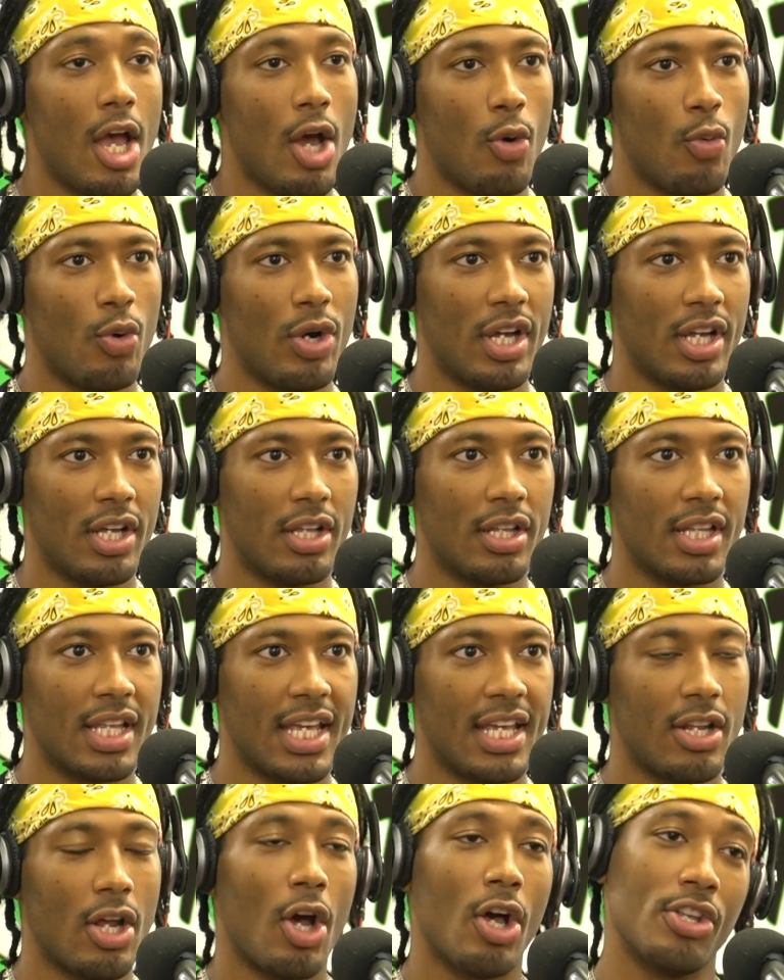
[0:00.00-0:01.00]
Well,
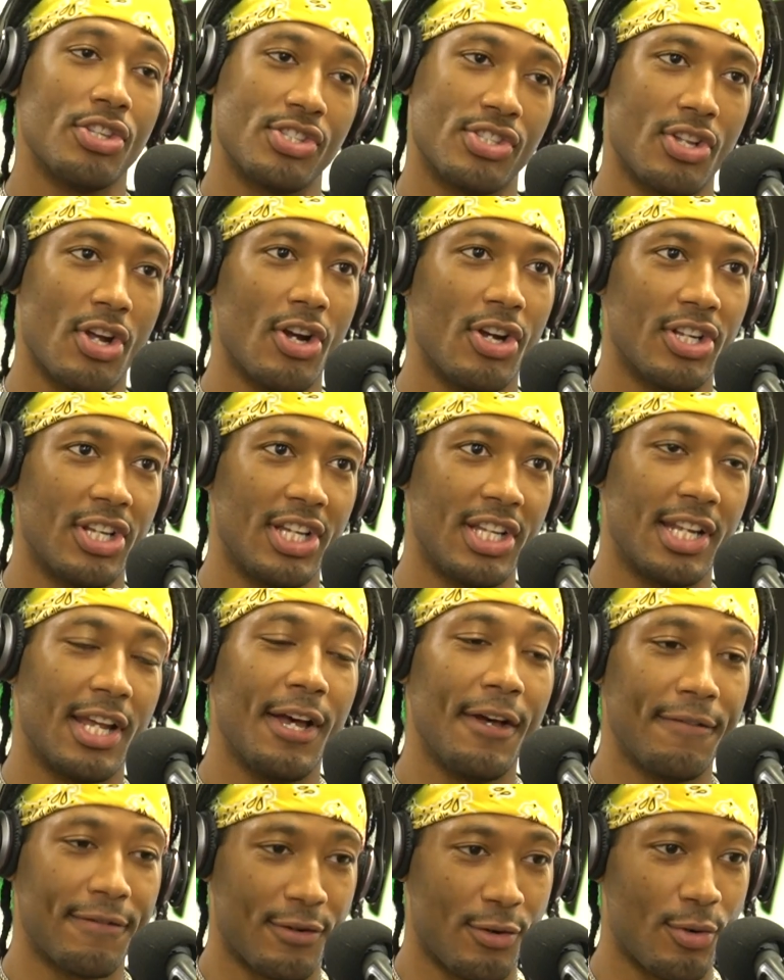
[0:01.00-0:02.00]
it all started,
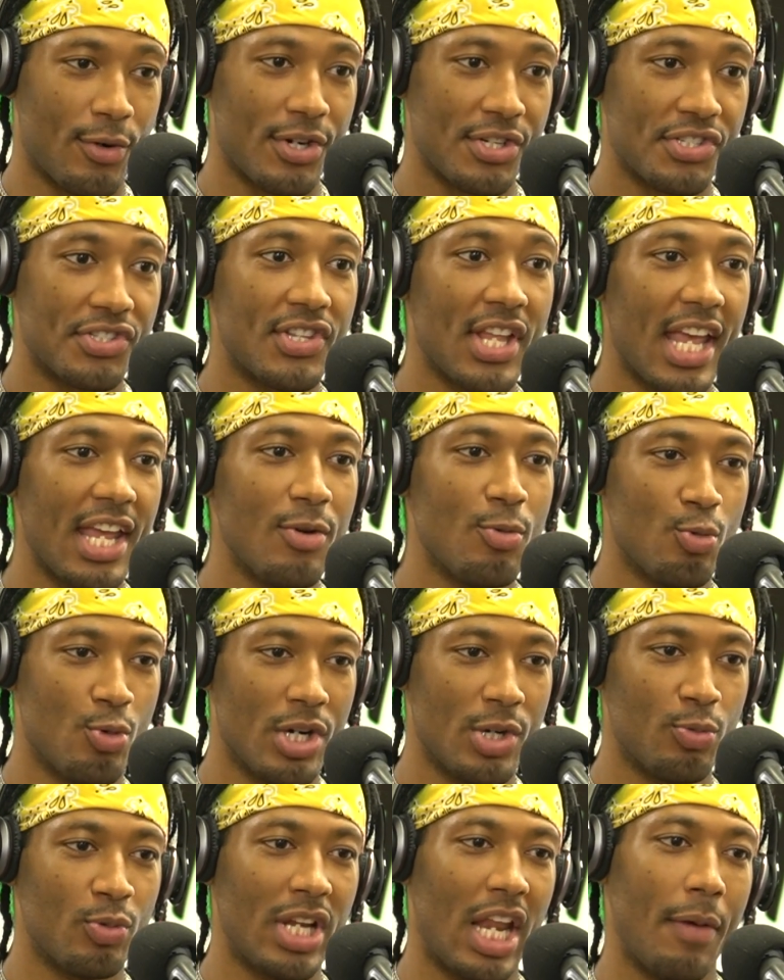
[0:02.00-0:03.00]
of course, day
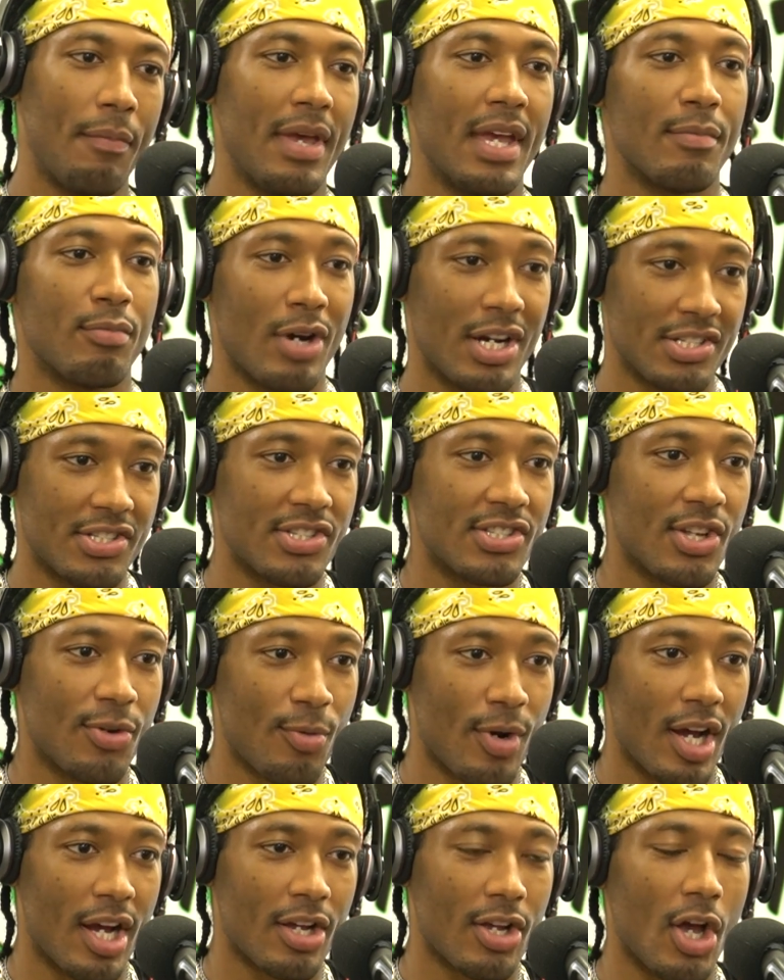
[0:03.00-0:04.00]
one when I met Prices to
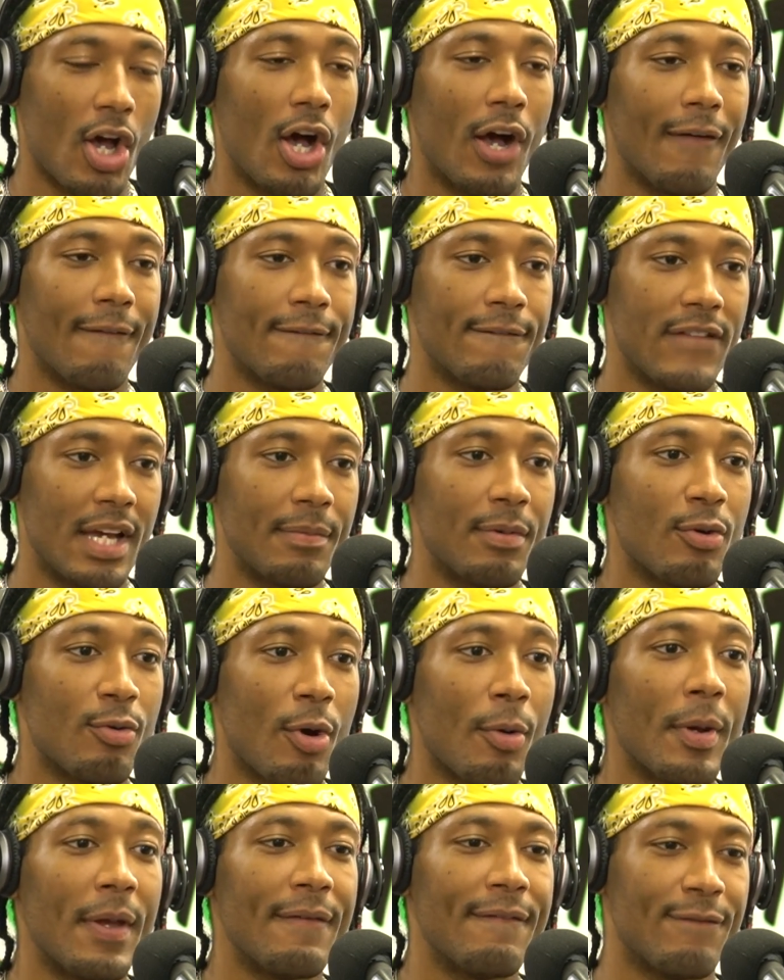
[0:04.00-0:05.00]
Rock on
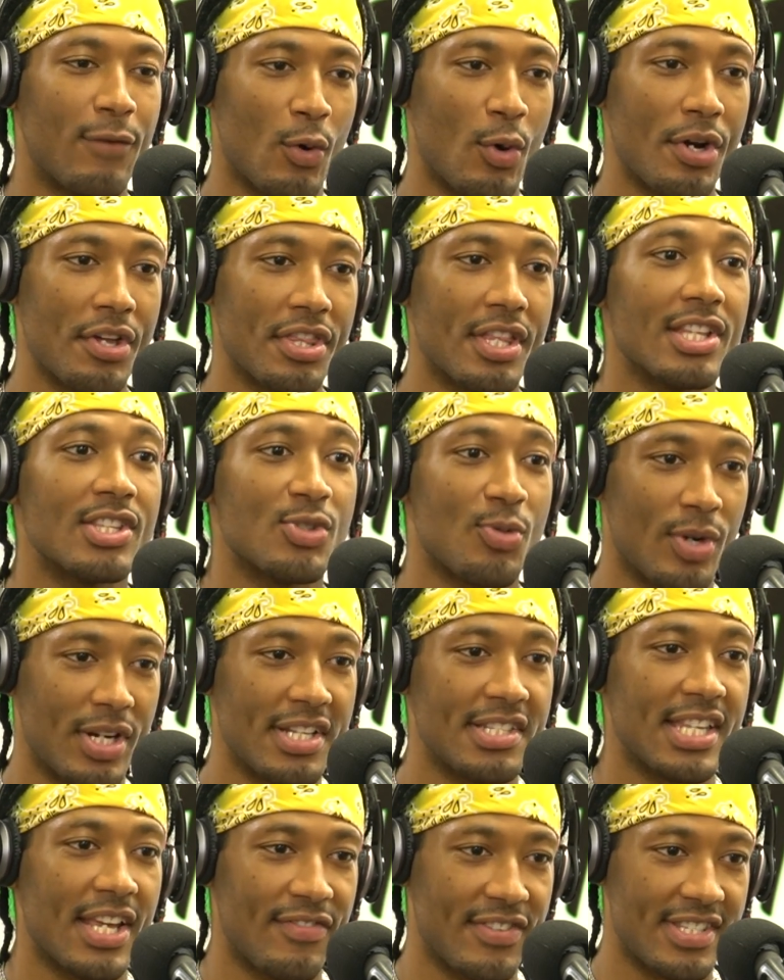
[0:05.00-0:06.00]
February 4th,
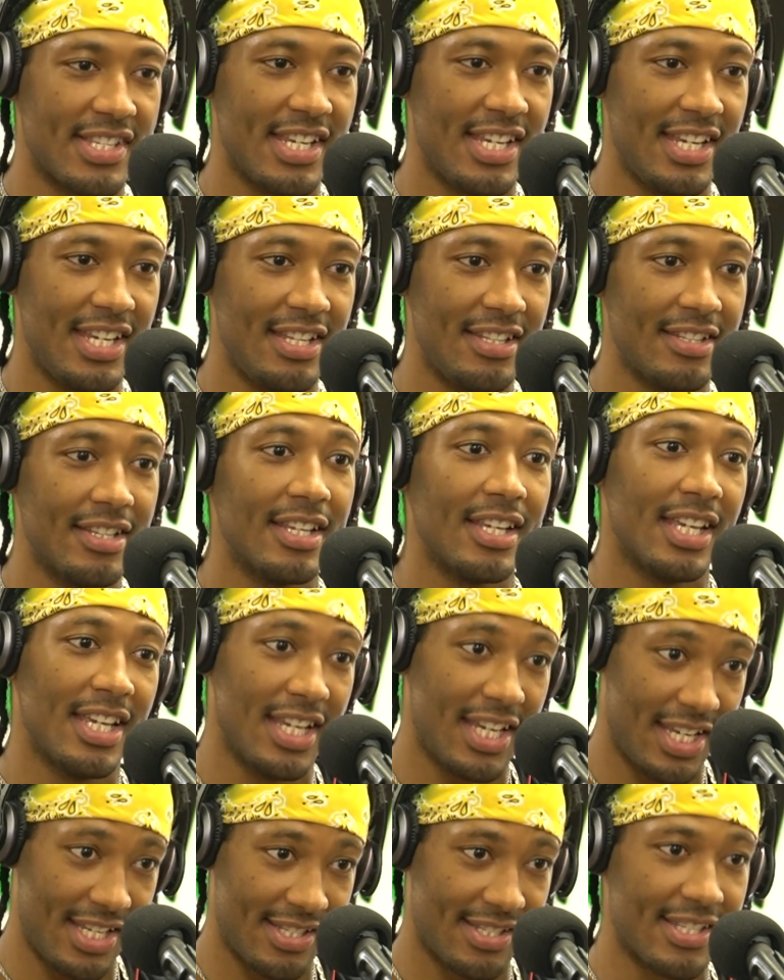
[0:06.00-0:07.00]
2017
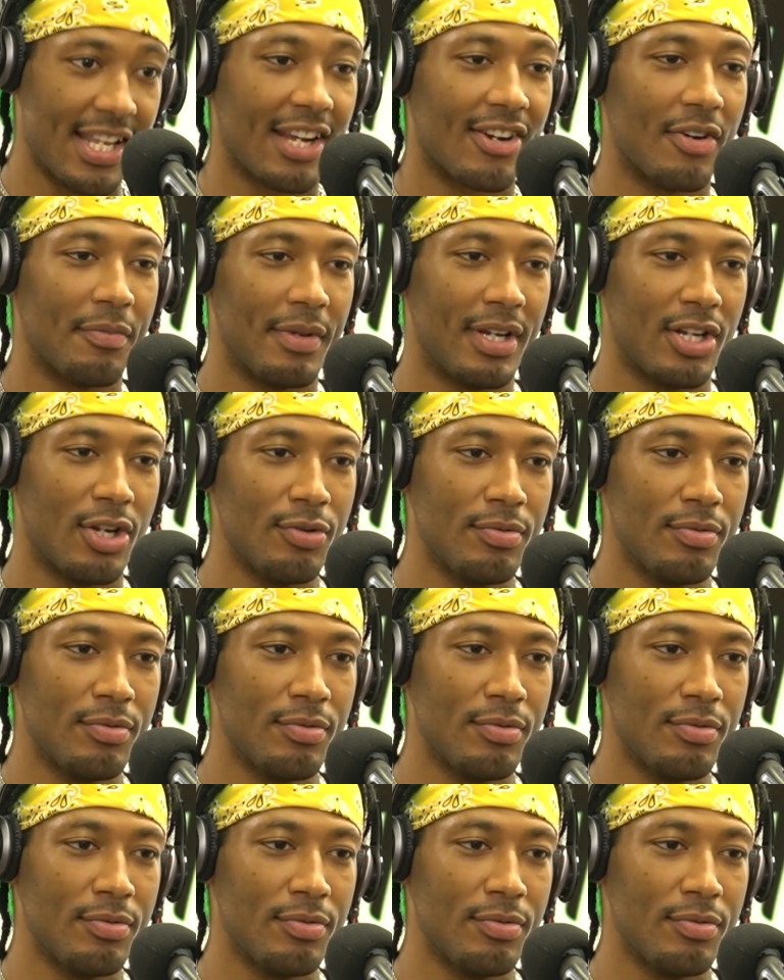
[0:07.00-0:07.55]
in Sacramento.